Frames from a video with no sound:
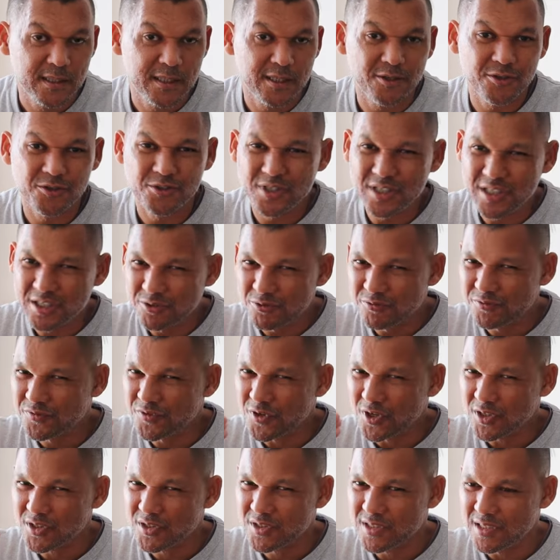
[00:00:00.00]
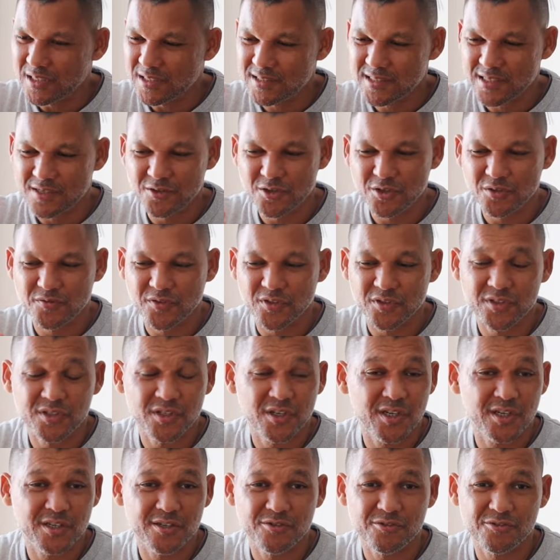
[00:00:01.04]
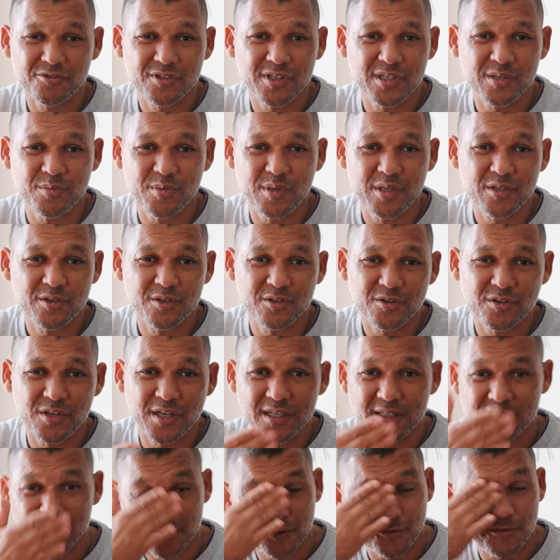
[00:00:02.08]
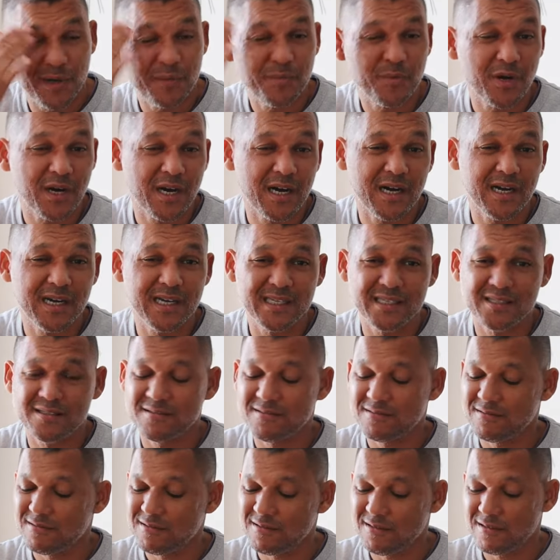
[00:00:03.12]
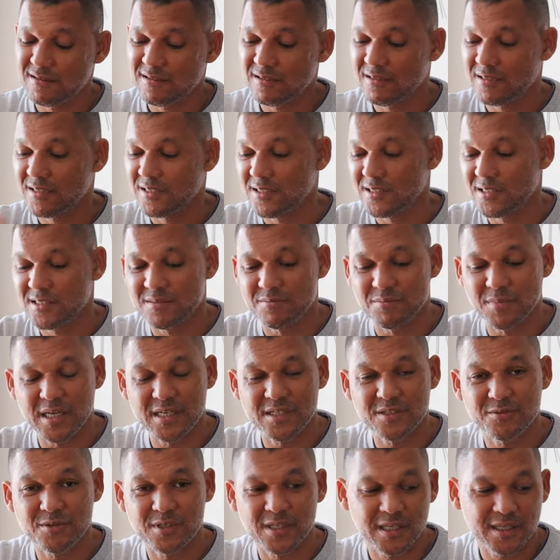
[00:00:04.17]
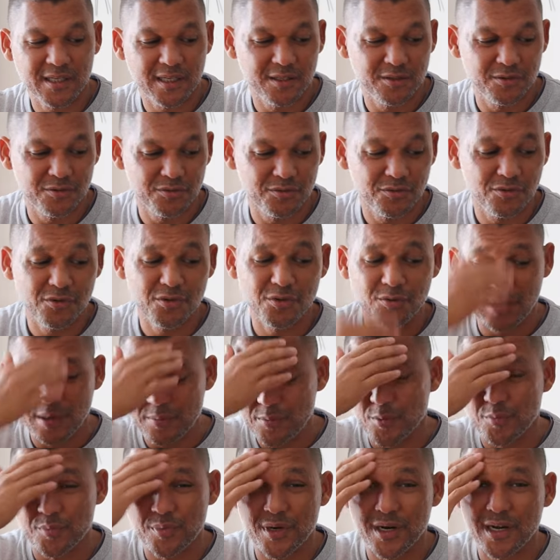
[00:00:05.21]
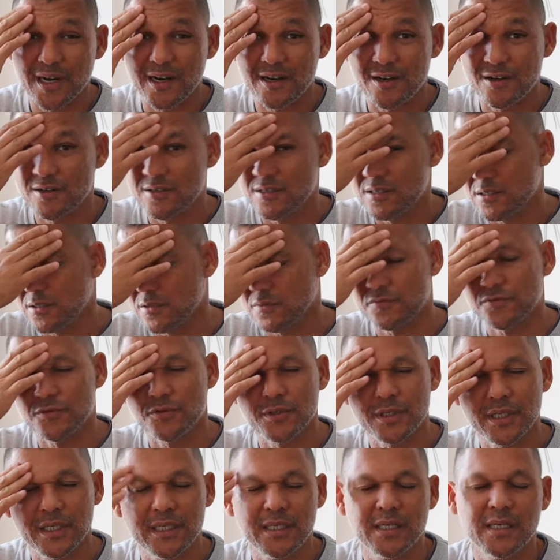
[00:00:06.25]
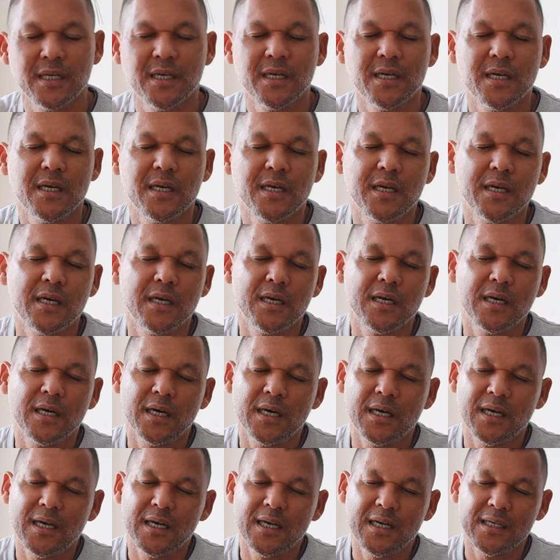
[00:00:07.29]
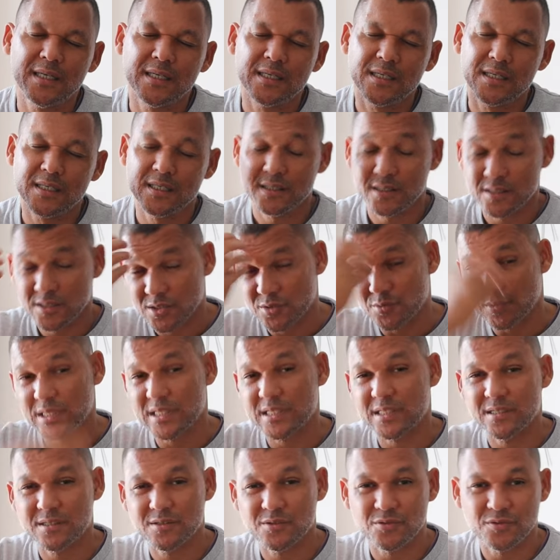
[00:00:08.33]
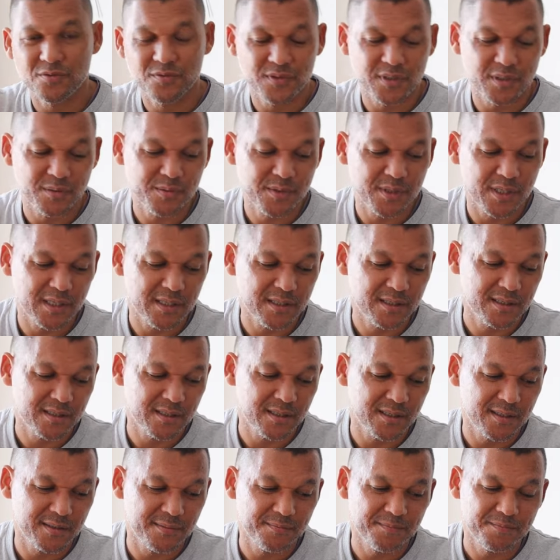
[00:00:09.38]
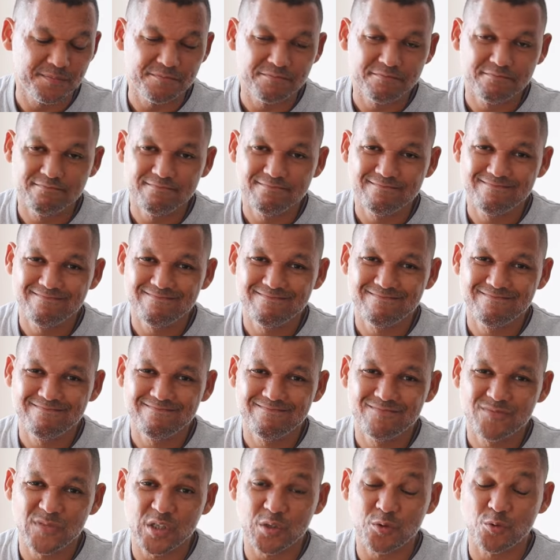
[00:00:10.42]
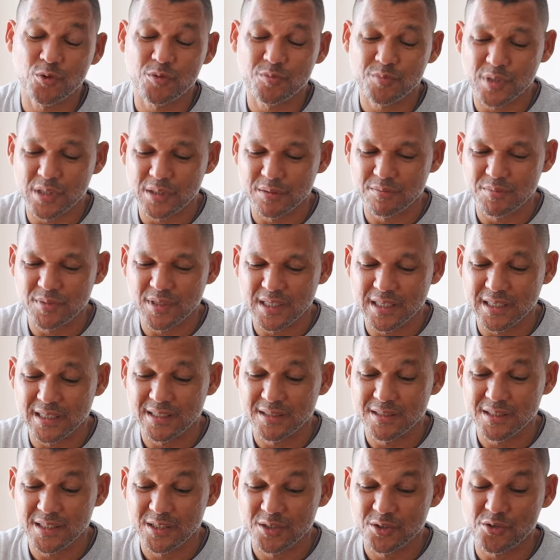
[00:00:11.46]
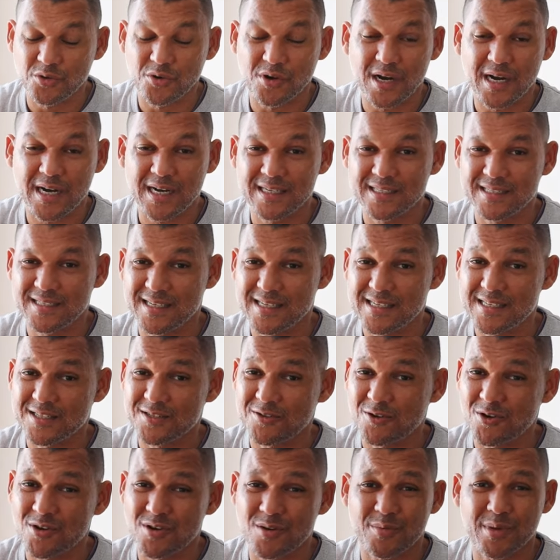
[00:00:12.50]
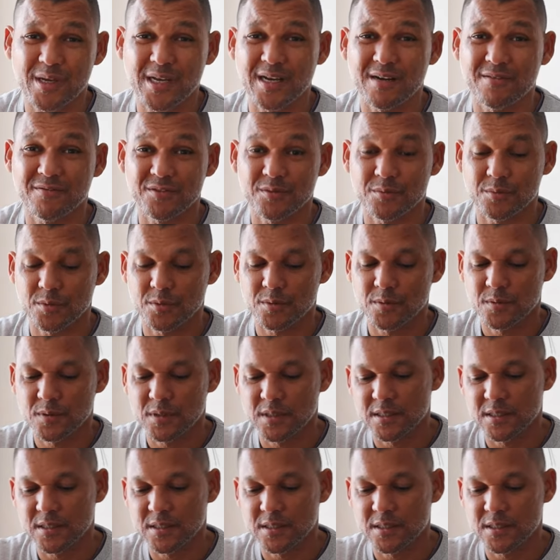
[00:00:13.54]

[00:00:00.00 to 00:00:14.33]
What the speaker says: You've got, let's say you've got Voltaren or Deep Heat on your hands and you wipe your eyes. Ugh, just imagine what that can do. Or you wipe your brow, your forehead, and the sweat sort of drips that that ointment into your eyes. That's not going to be comfortable.